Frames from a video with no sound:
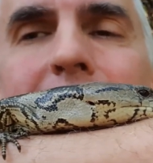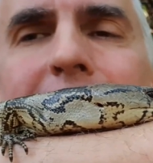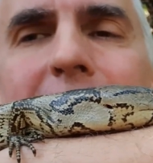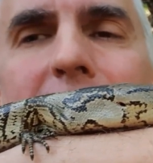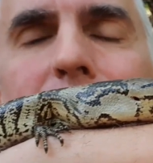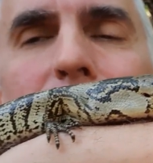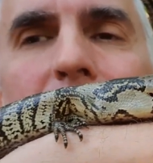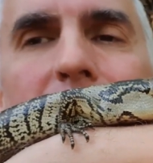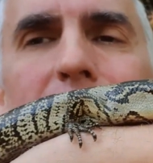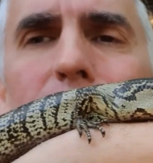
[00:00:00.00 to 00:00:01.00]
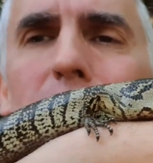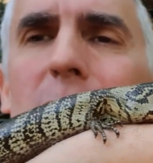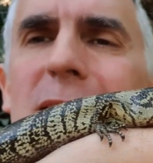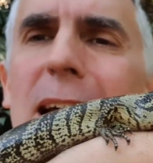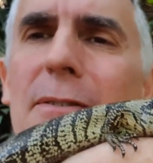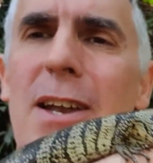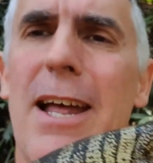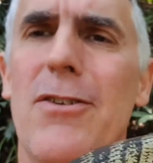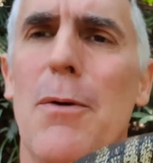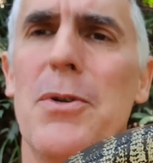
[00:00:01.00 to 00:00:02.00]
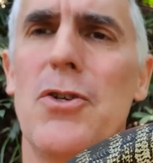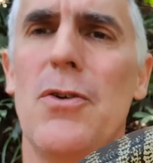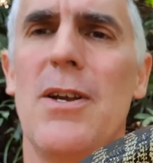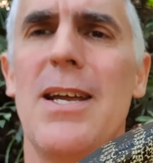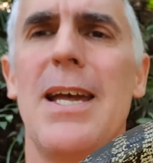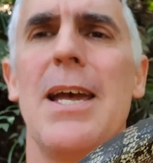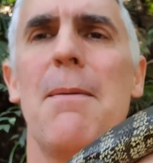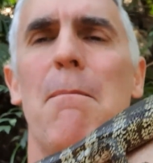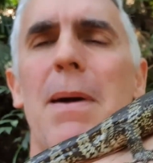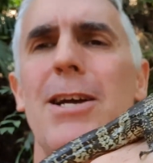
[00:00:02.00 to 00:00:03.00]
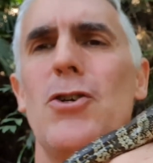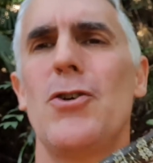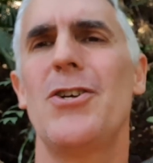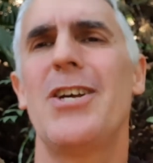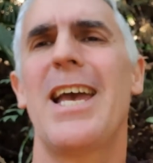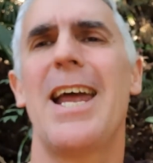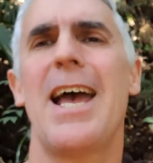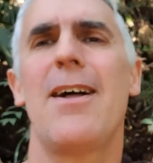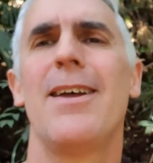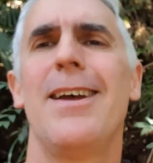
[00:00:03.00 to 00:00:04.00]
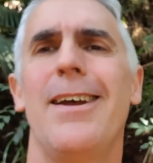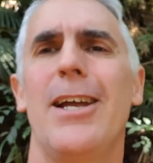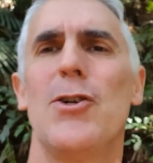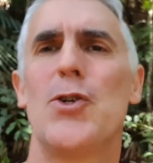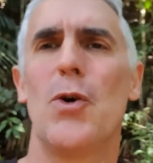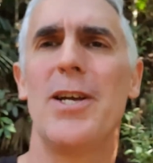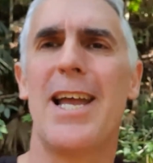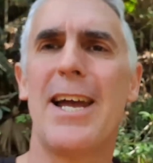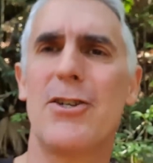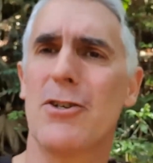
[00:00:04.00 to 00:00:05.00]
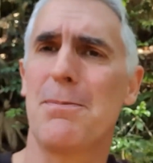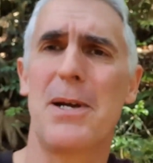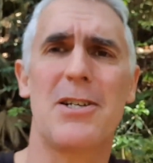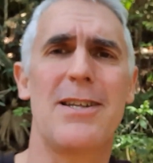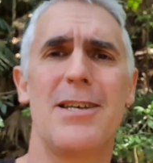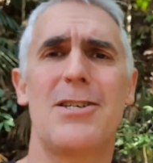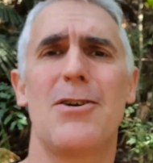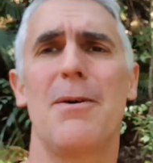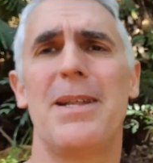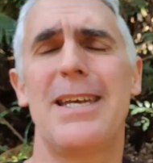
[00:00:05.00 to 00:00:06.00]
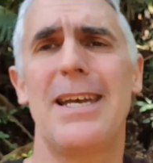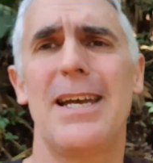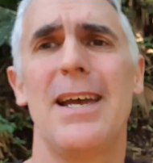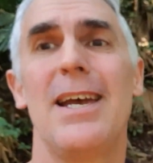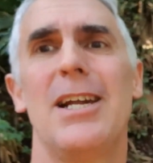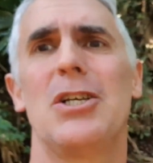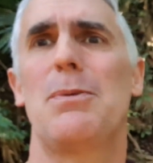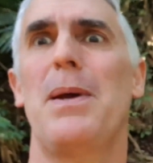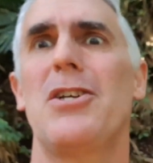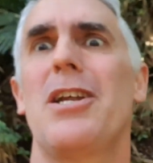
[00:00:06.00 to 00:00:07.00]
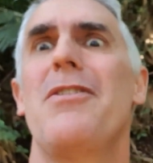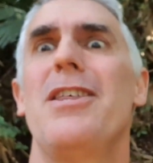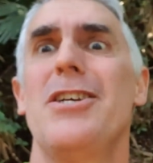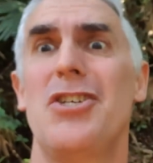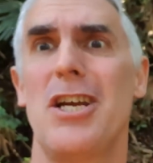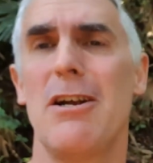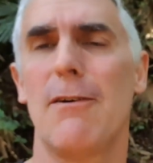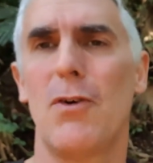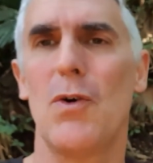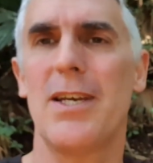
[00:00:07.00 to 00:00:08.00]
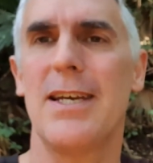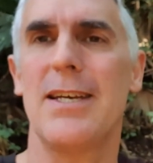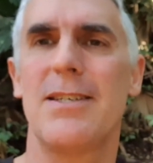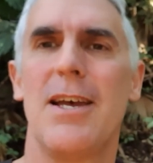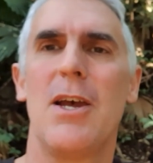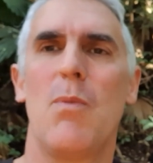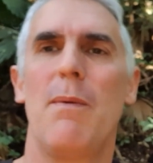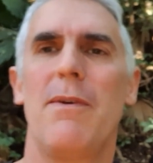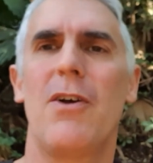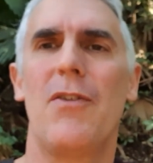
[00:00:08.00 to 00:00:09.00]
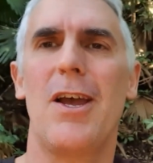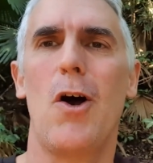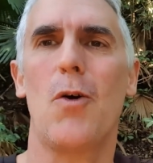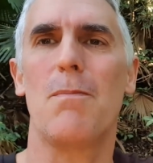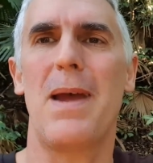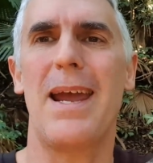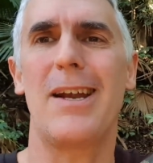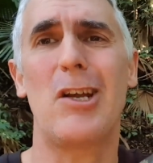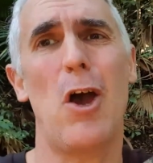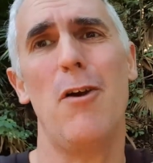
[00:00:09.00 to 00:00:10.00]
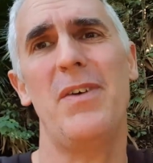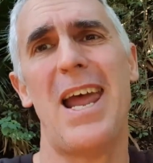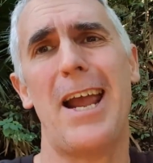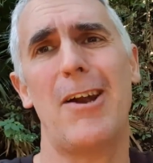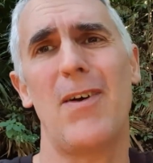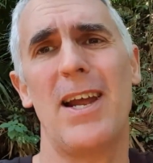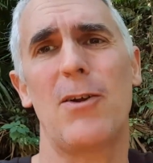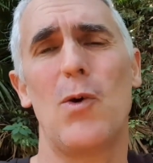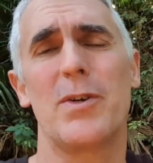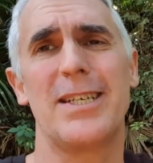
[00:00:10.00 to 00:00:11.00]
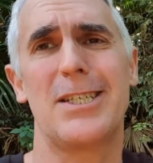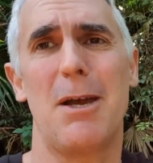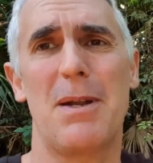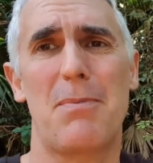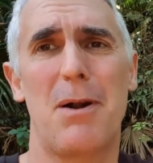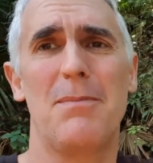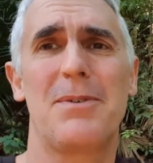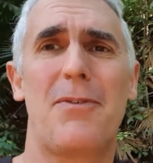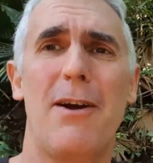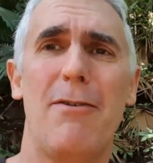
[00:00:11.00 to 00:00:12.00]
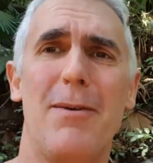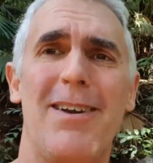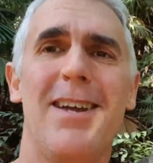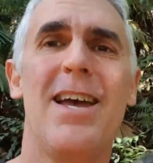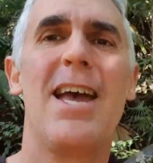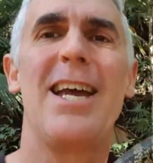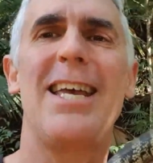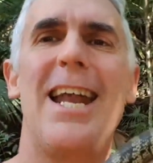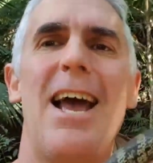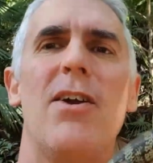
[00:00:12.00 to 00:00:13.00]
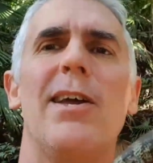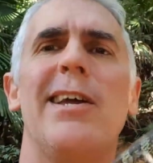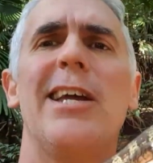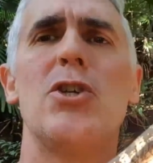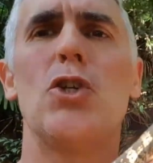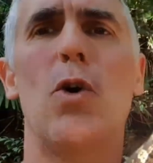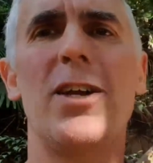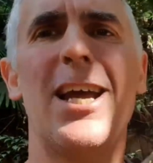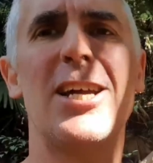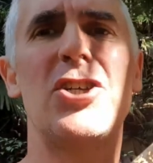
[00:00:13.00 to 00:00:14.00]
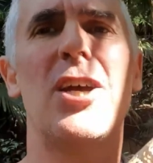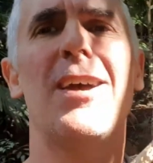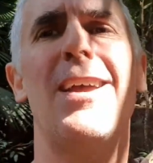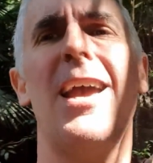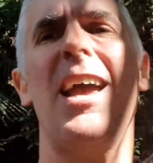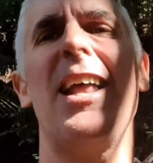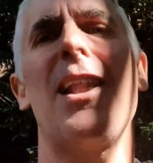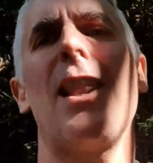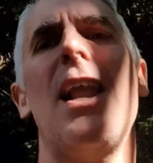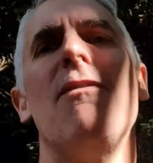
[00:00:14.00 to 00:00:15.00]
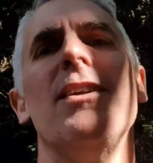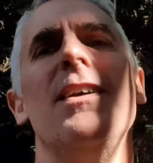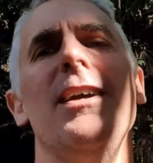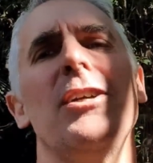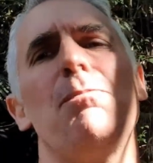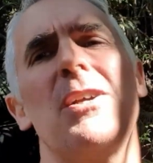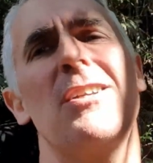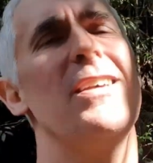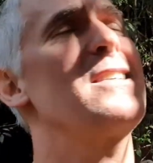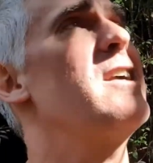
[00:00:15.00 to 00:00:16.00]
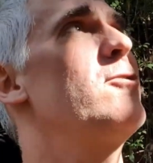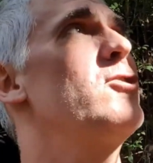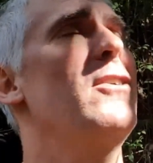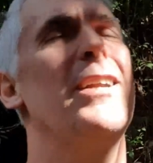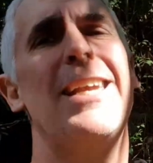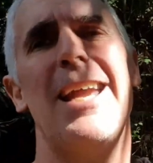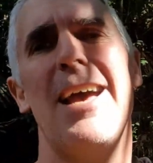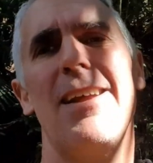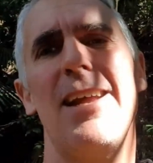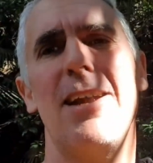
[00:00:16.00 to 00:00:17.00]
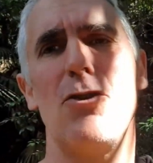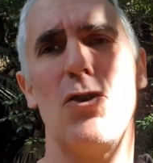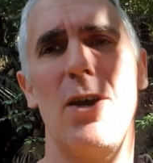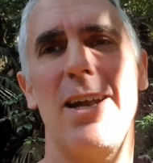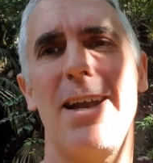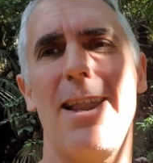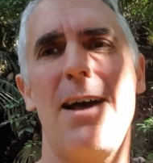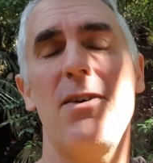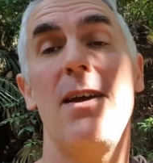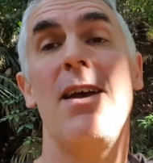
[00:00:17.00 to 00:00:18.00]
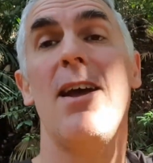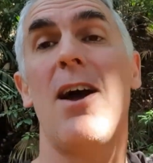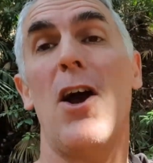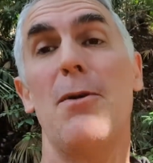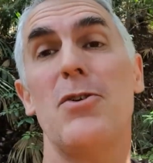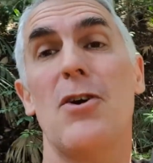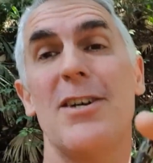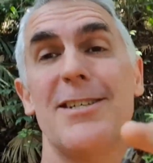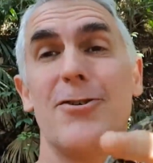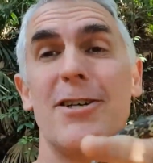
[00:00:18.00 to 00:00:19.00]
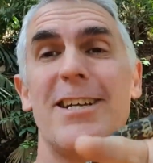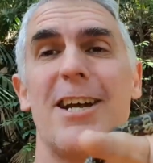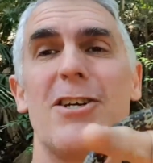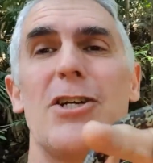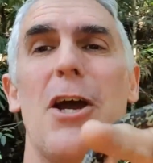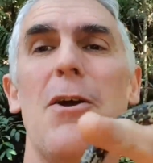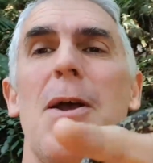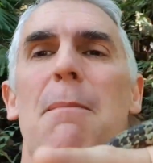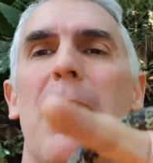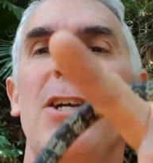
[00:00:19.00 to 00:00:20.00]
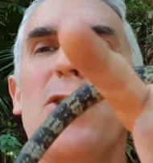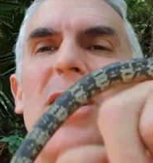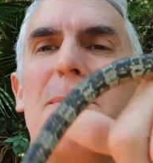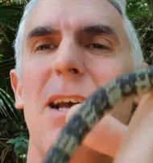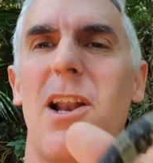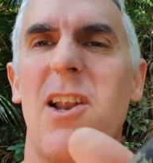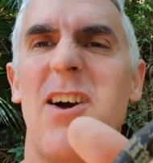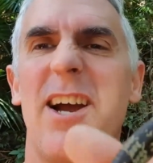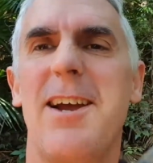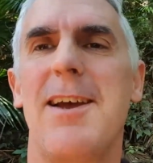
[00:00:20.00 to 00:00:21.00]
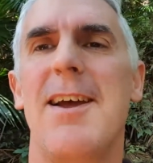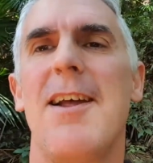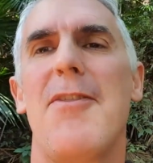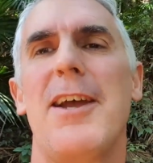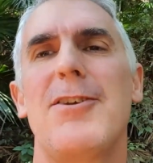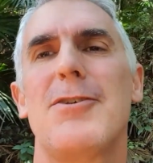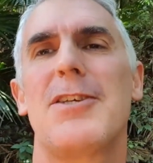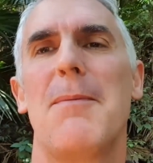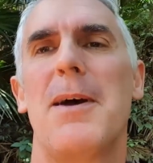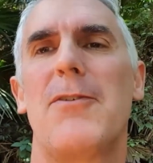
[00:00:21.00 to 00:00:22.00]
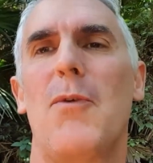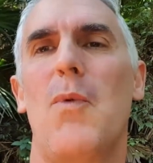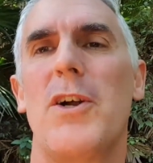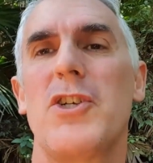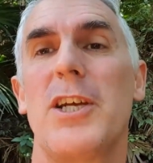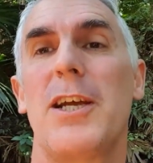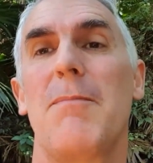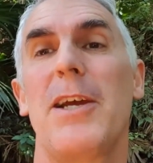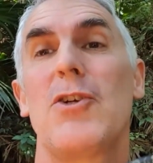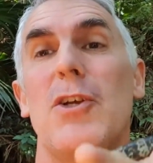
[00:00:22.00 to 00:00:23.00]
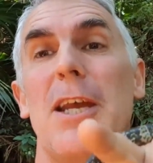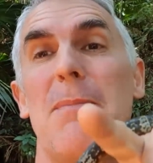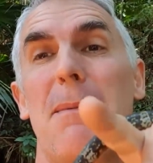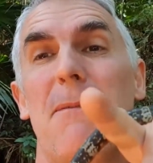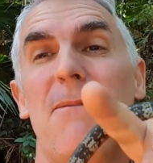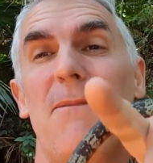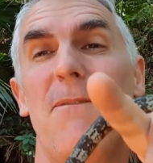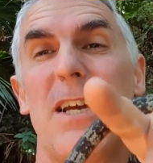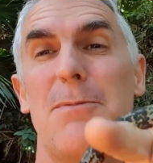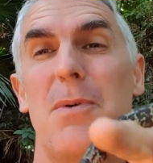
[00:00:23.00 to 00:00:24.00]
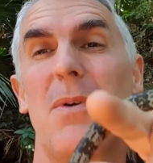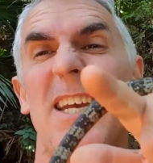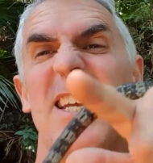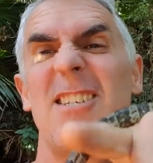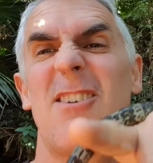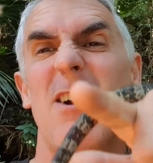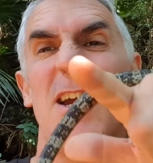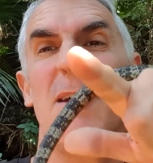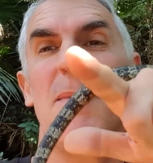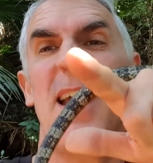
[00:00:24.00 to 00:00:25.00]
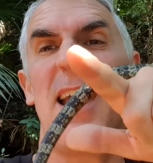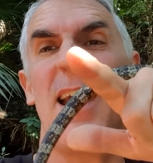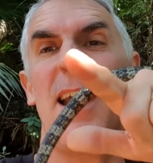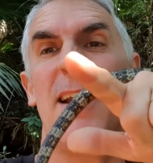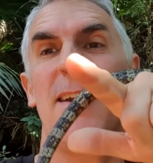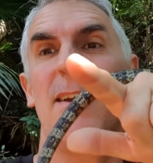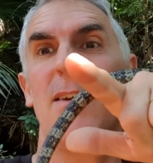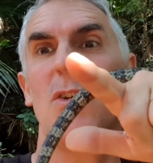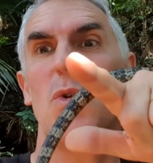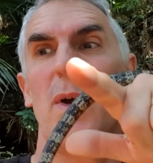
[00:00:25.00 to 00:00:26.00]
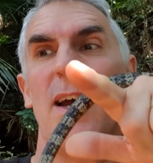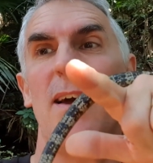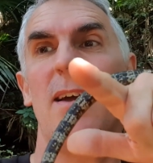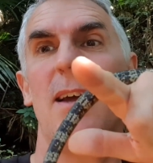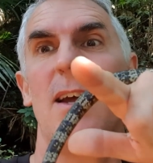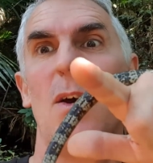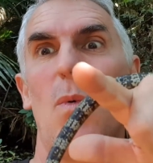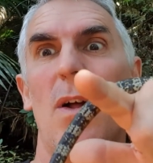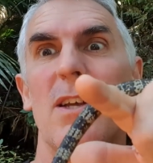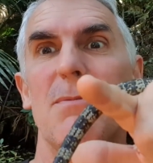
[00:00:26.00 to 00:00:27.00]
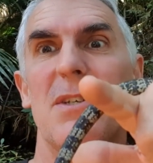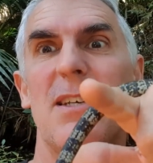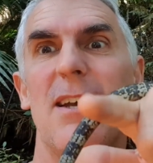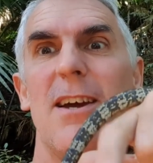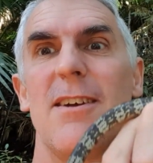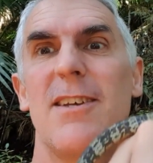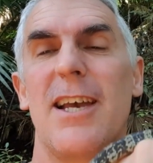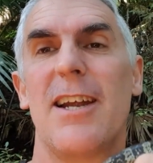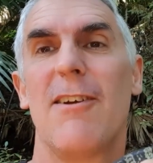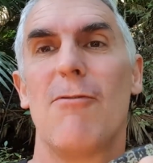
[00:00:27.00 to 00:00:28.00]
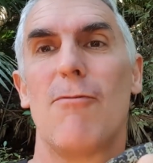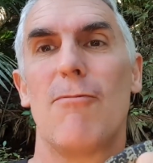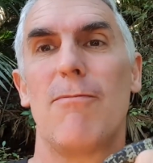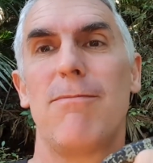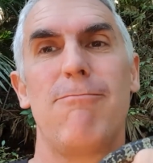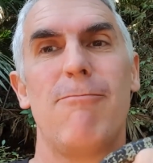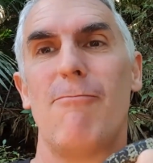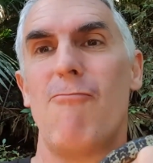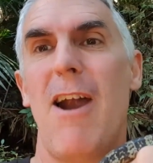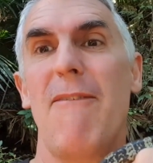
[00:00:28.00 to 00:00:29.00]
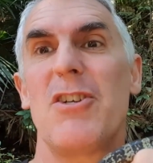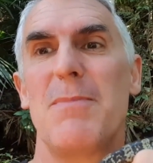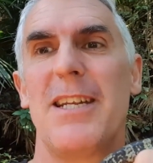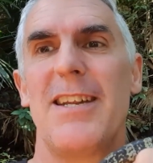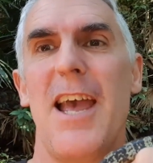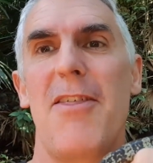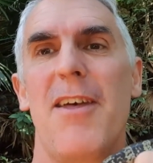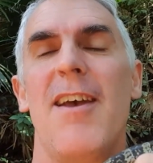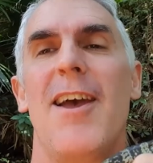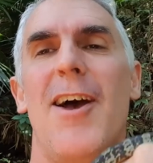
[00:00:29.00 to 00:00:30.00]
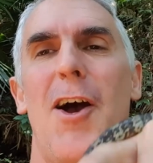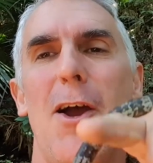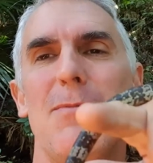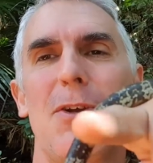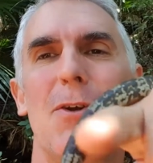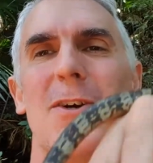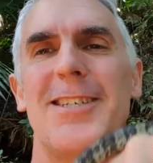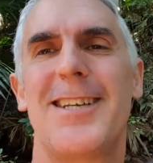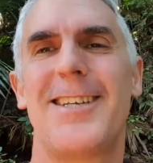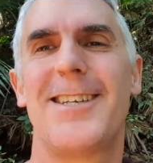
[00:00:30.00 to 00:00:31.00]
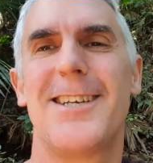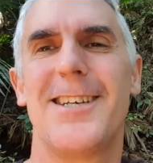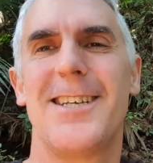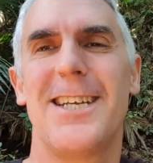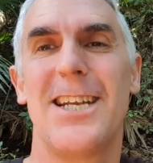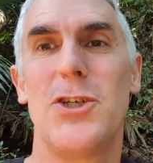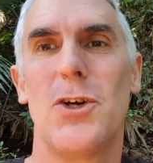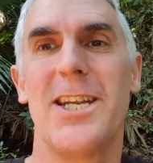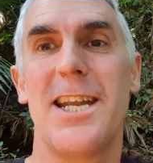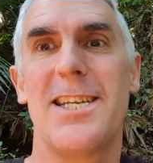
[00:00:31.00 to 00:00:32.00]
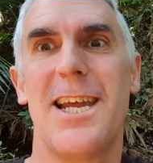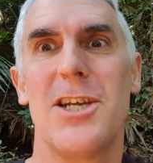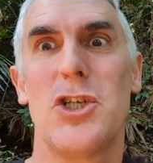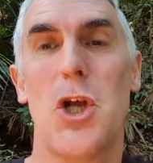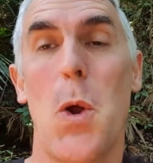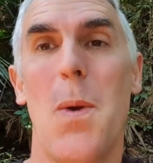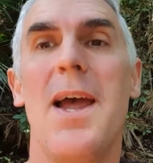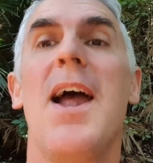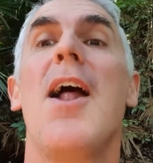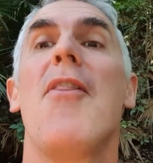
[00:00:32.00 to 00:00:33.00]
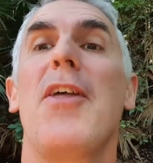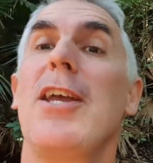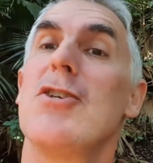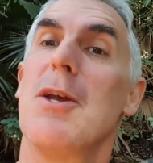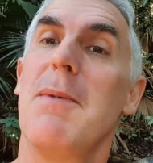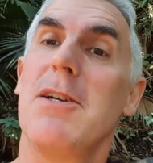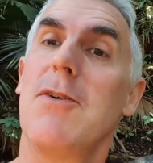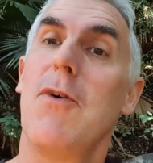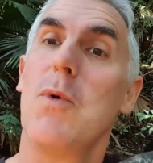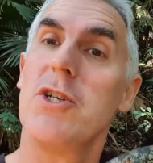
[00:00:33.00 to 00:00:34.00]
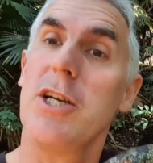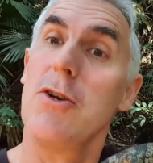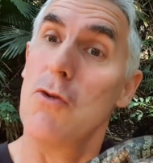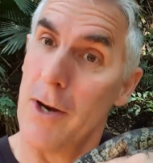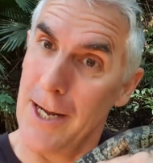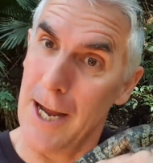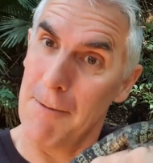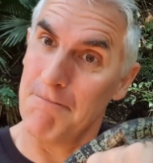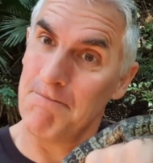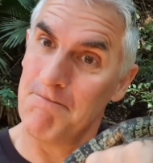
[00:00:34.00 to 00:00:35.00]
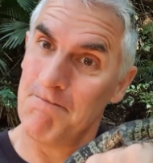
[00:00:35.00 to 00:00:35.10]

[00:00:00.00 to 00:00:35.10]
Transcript: And in fact, if you guys haven't had the opportunity, make sure you get out, enjoy nature, especially this time of the year, especially this year of all years, when we've got the old man COVID hanging around causing so many problems for everyone. Get out, enjoy nature and love it, especially that sunshine. Get out and enjoy it and love it. I hope you guys enjoyed today's show. Make sure you give me a like. Thank you so much for watching. Make sure you hit me up on Facebook, Instagram and Twitter while these mosquitoes are going to ravage me to death. I hope you enjoyed today's show. Thank you so much for watching CrittaCam.